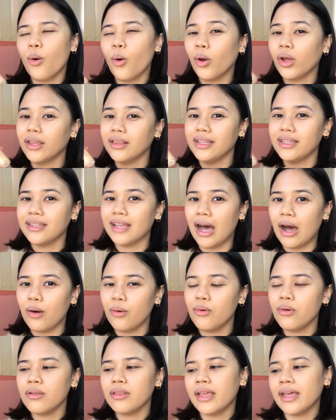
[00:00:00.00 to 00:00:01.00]
oily
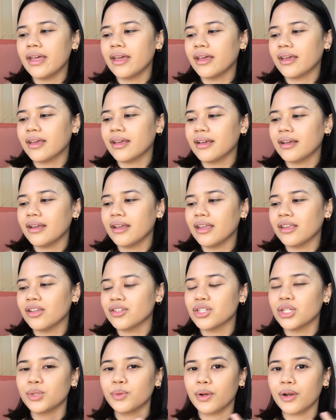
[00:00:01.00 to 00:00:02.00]
daw, like it
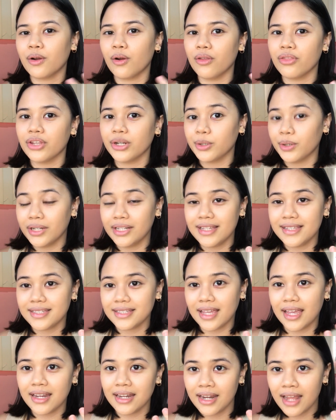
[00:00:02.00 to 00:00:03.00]
doesn't work on their oily
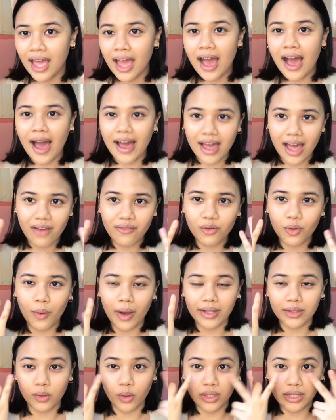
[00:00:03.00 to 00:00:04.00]
skin. I have
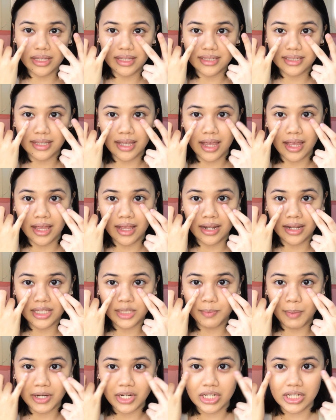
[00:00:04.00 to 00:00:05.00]
quite oily skin,
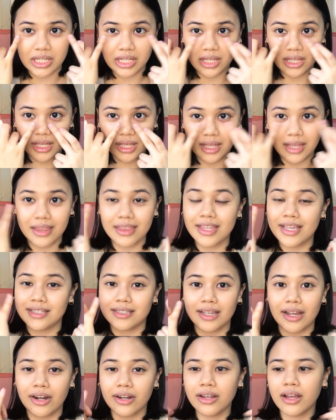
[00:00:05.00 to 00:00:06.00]
especially in
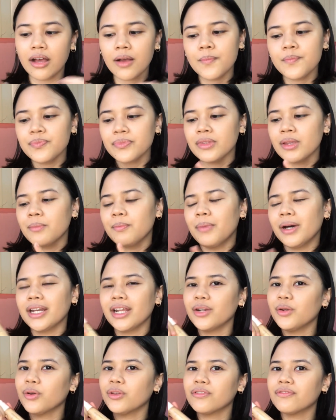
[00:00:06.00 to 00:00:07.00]
this area,
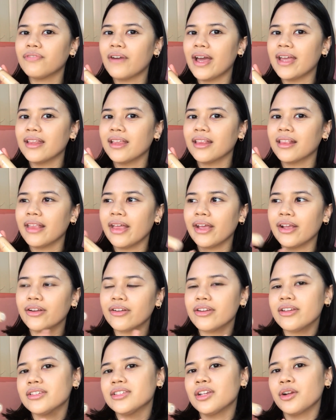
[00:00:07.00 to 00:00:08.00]
but I don't find it like
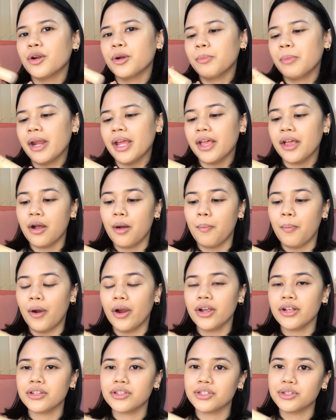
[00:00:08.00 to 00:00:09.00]
creasing or breaking
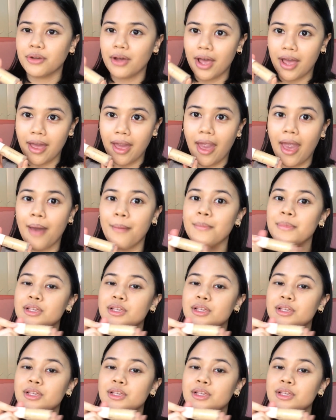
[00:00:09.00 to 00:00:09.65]
apart, so I am